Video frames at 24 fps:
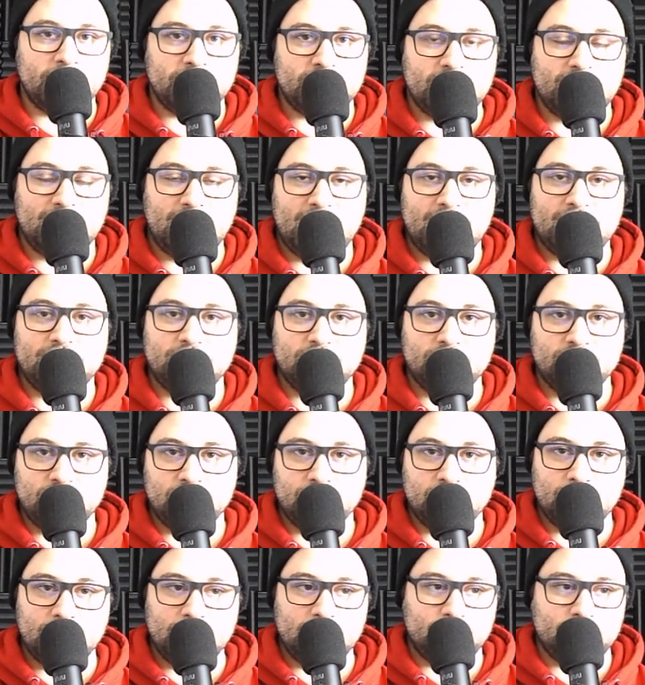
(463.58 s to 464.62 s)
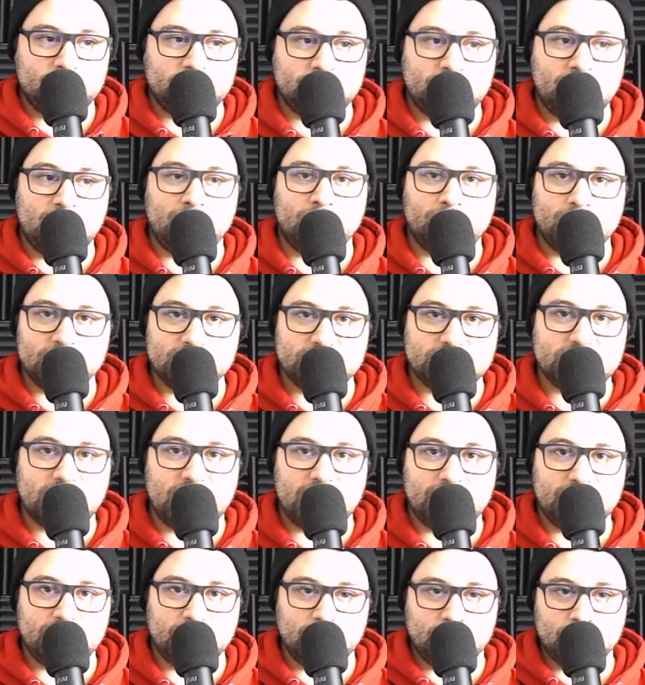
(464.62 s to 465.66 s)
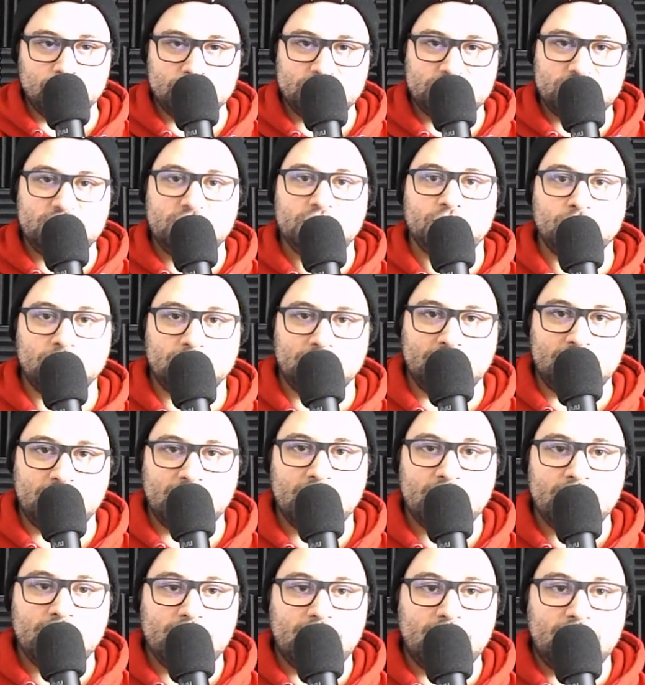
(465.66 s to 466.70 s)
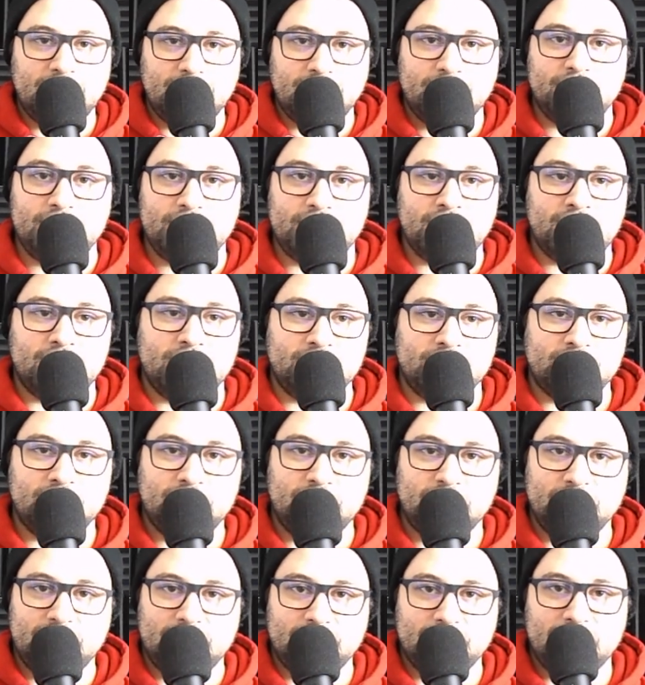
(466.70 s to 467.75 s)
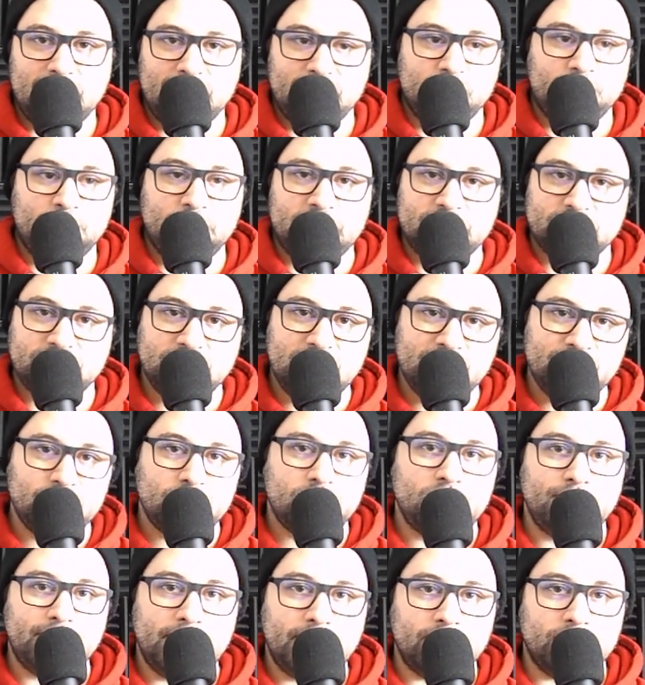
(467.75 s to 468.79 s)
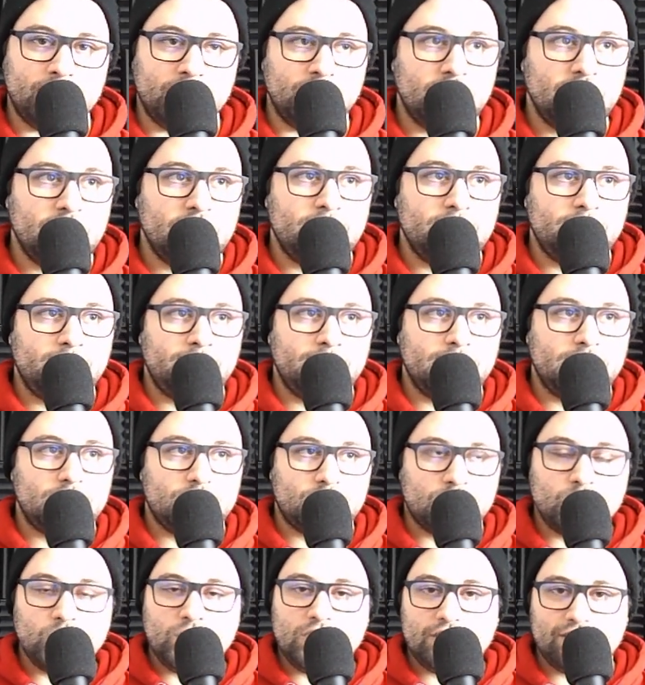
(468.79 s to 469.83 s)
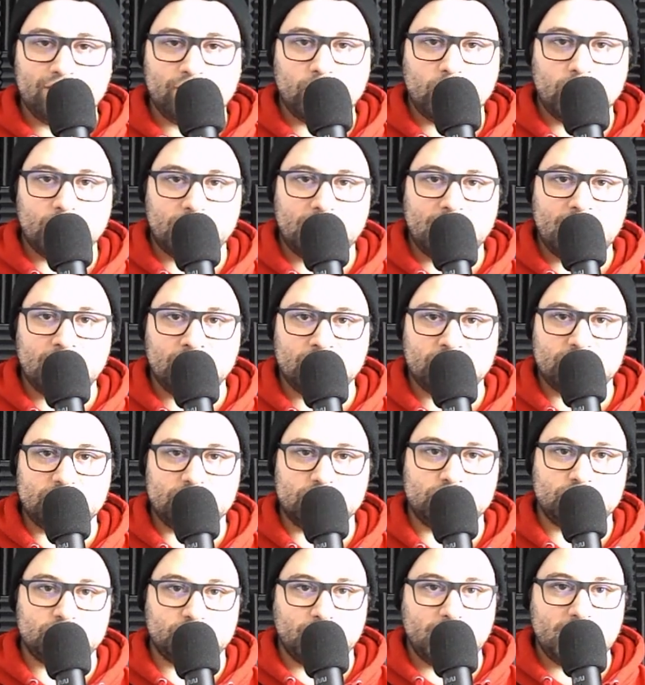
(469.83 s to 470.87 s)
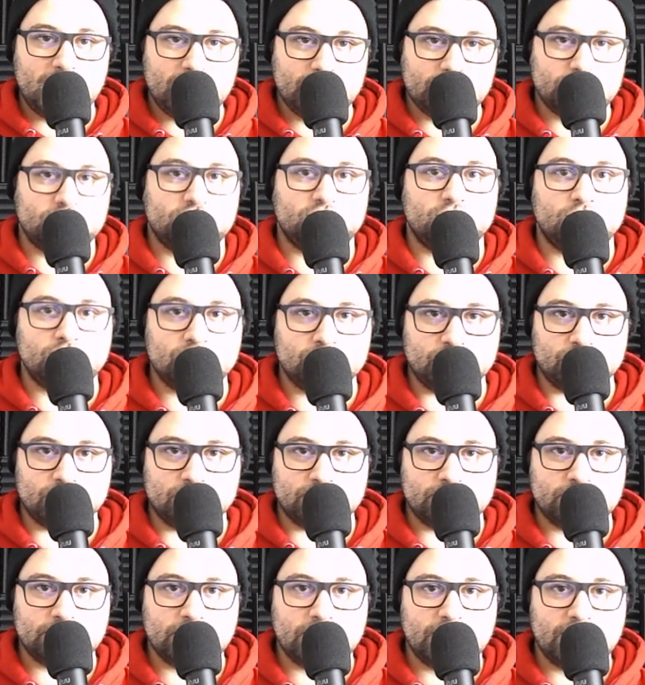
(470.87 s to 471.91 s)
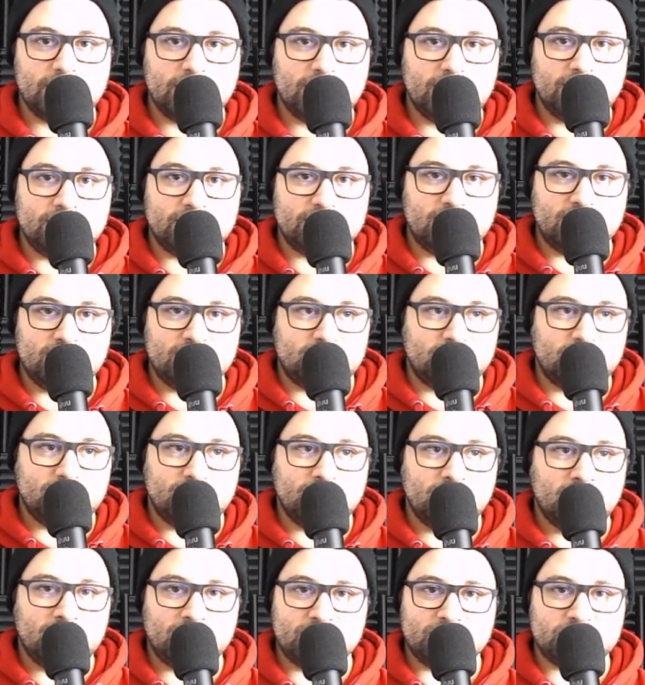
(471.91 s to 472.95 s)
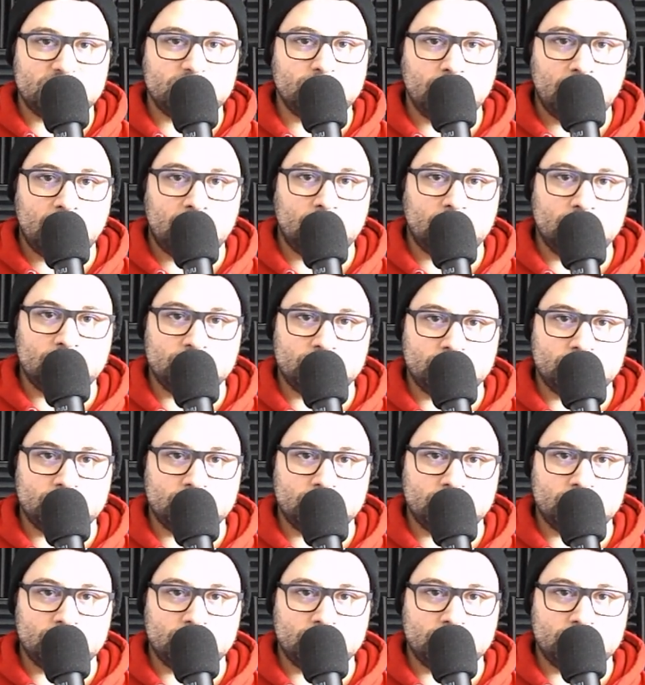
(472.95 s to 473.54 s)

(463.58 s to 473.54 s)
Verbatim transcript: that they had to do in which they were assigned to do secretly, and then they got it done and they left. Because you have to remember, three to four thousand trained soldiers is is not a small